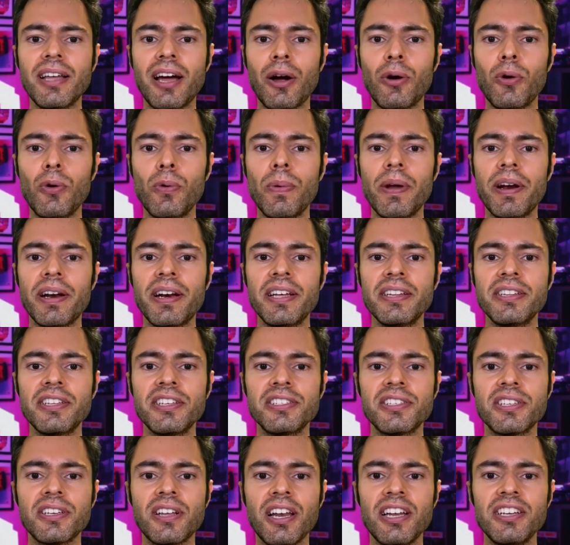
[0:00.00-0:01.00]
a
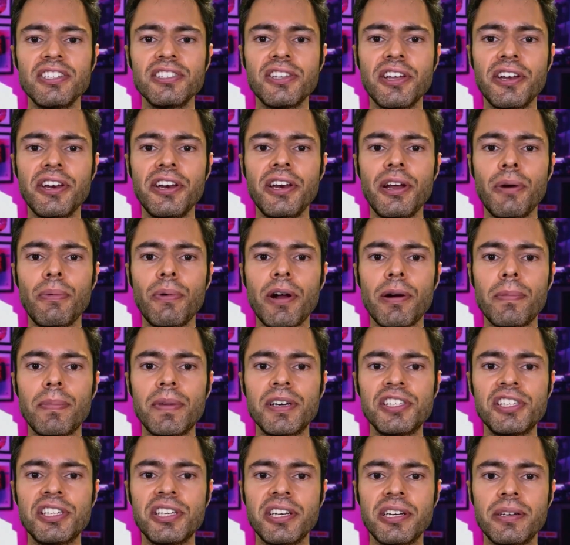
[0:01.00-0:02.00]
Kubernetes cluster in our
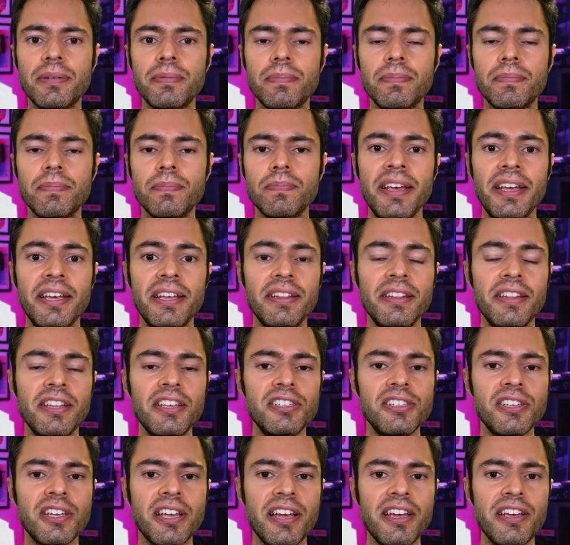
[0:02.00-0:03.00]
machine. In
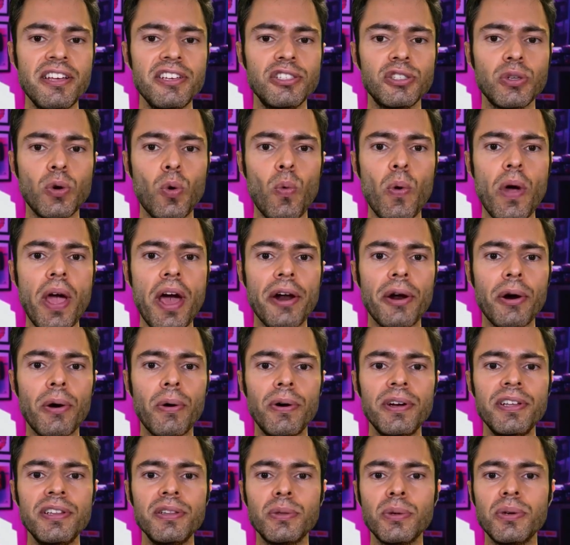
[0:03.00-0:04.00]
this case, we are
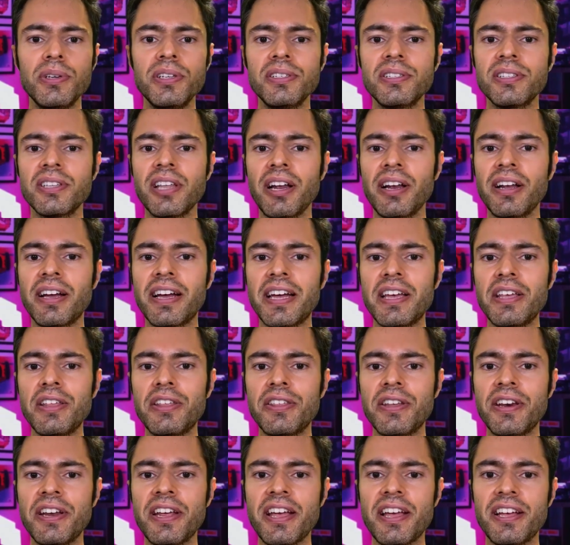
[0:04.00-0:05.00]
going to install
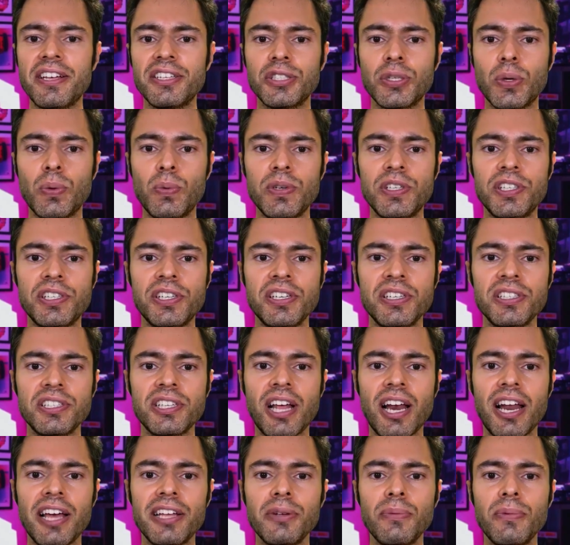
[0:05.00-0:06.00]
K3s, which is
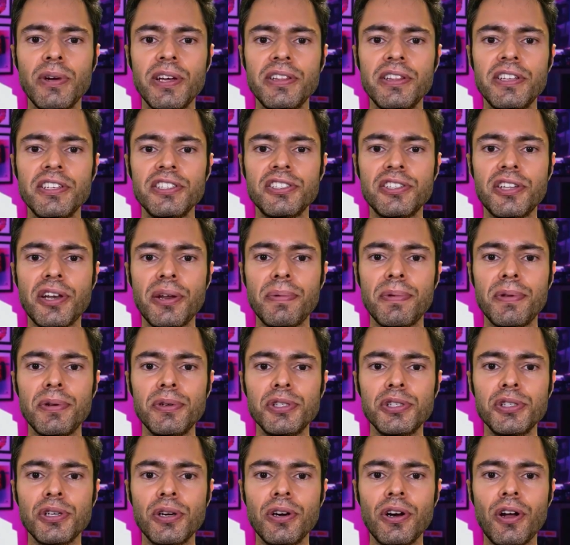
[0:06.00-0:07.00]
a lightweight
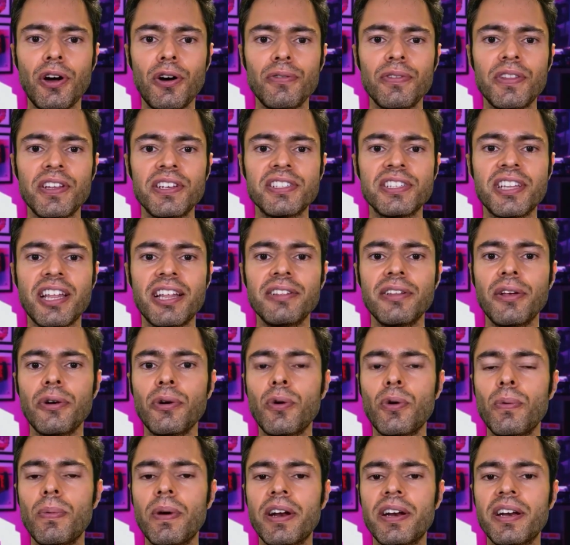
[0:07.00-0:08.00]
distribution of the
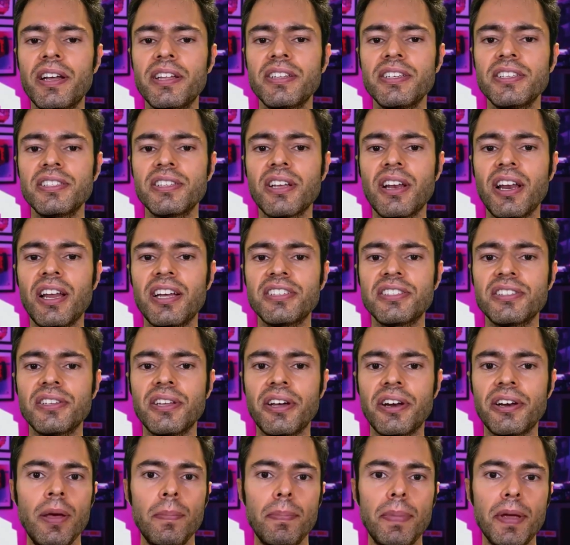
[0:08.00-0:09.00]
standard Kubernetes
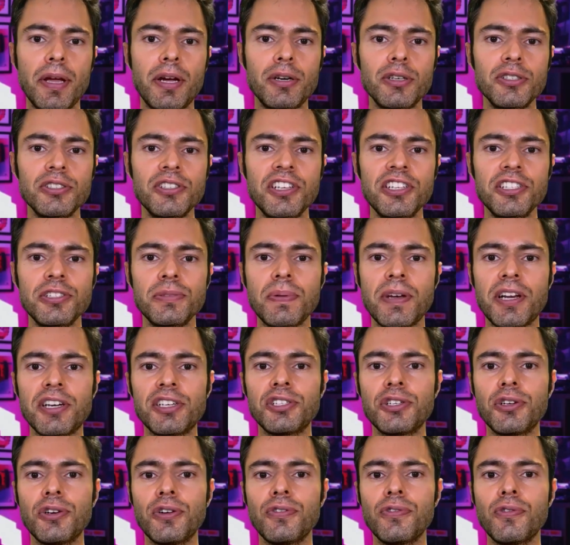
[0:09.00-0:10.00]
cluster. Because this
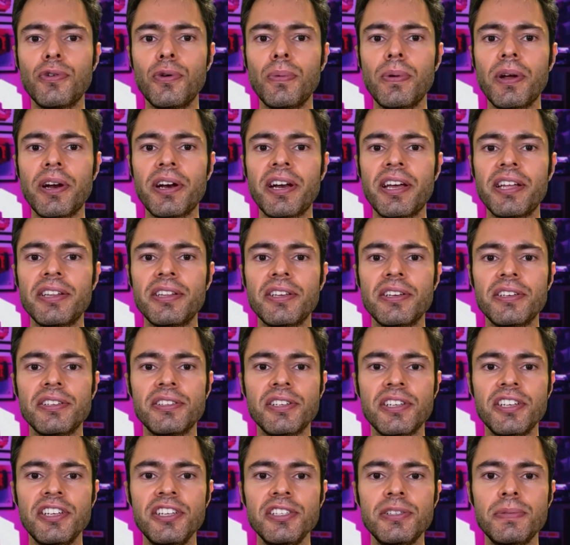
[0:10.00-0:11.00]
version of
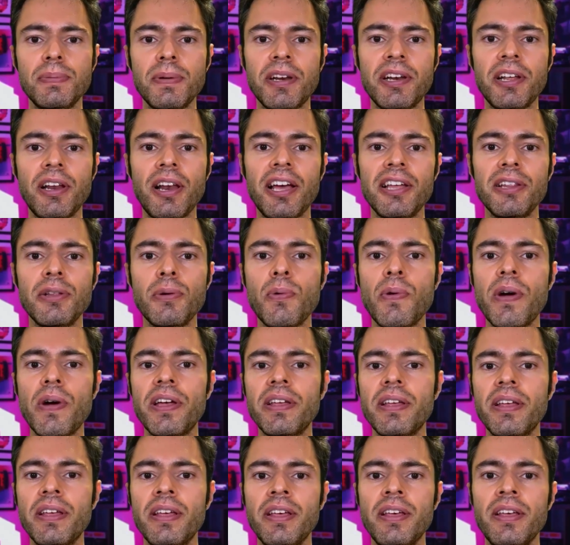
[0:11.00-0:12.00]
Kubernetes is very
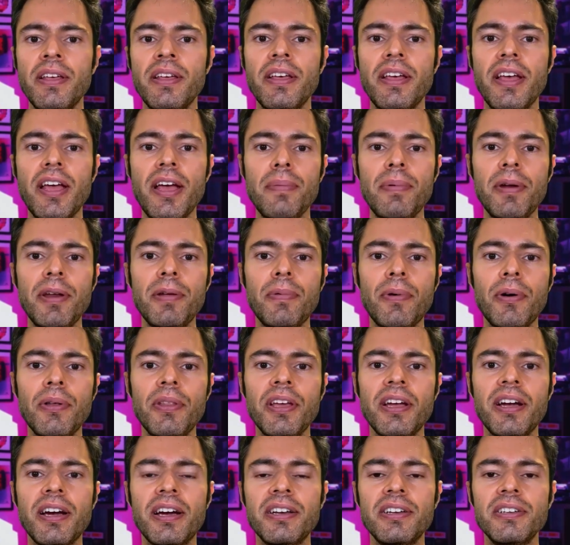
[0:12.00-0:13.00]
lightweight,
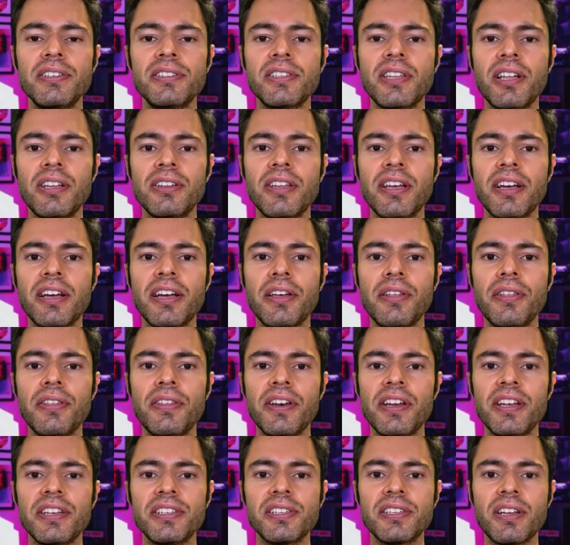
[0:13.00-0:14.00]
everybody can install the
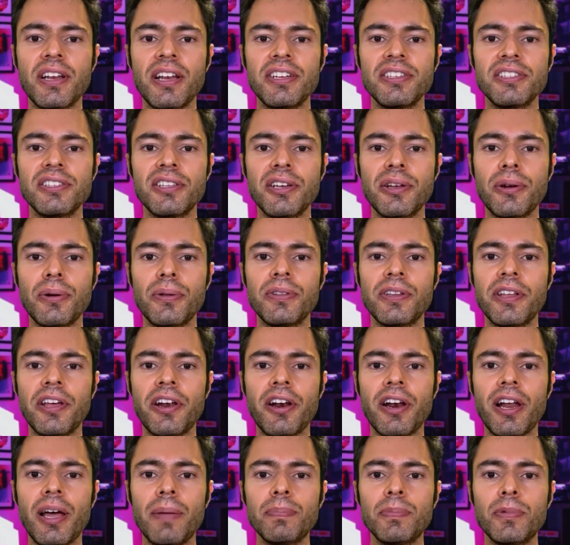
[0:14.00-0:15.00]
K3s cluster on
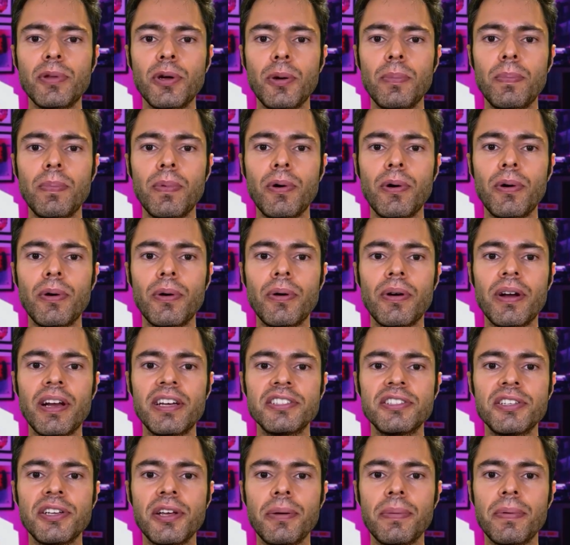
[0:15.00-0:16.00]
their laptop or on
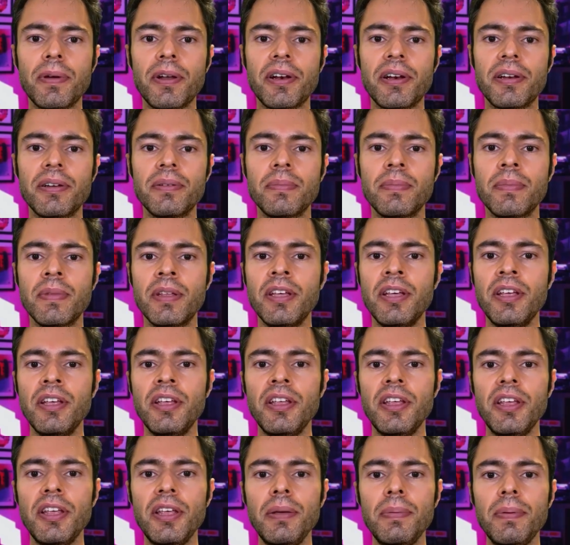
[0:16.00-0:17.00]
a server,
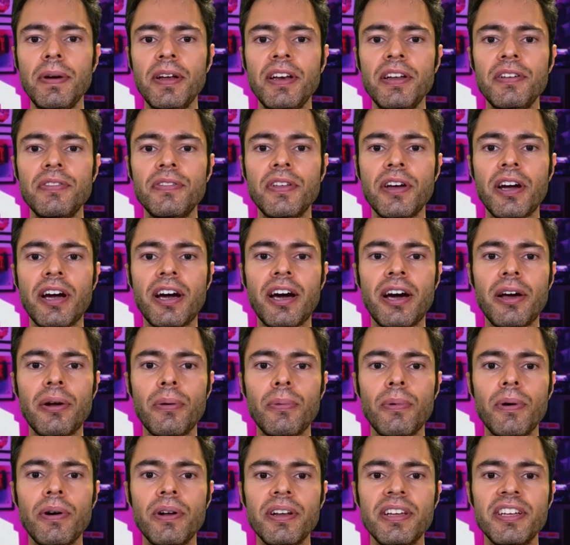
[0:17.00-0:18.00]
even if the
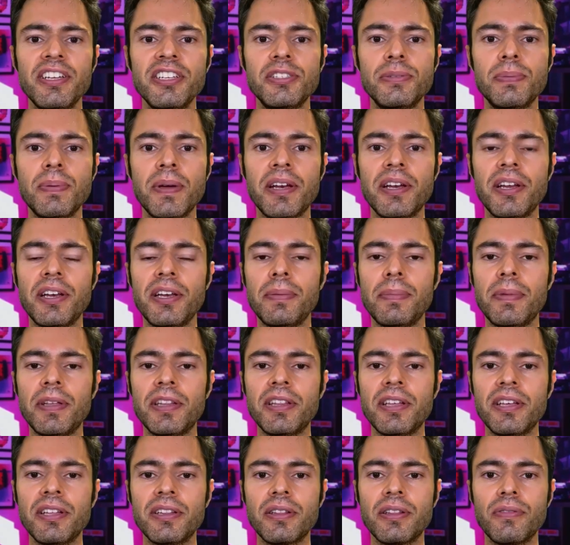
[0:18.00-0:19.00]
hardware is very
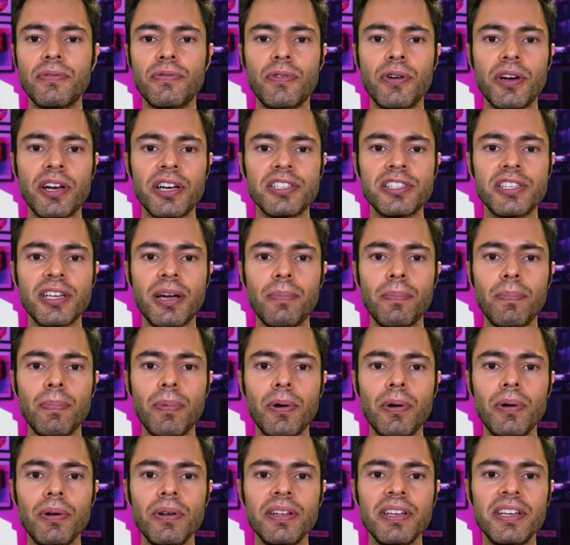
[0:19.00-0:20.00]
limited, for
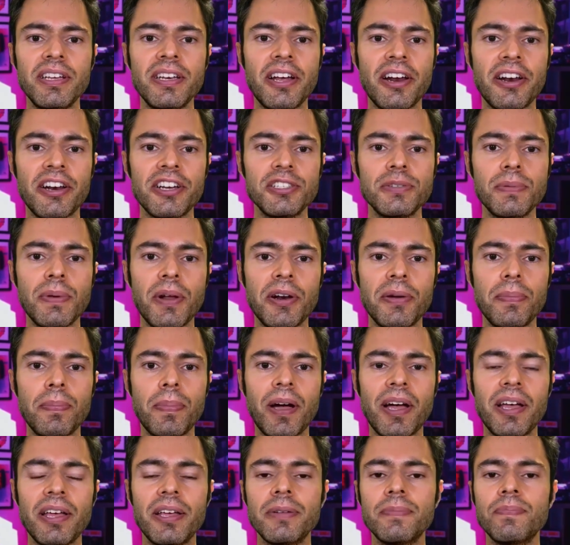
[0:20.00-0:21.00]
example, in a Raspberry
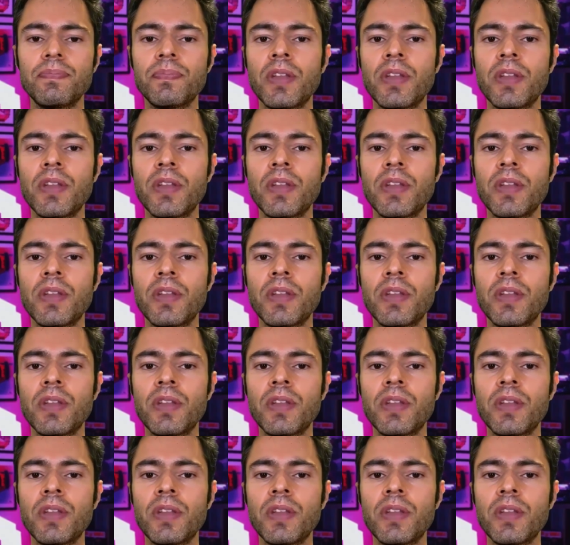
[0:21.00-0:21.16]
Pi.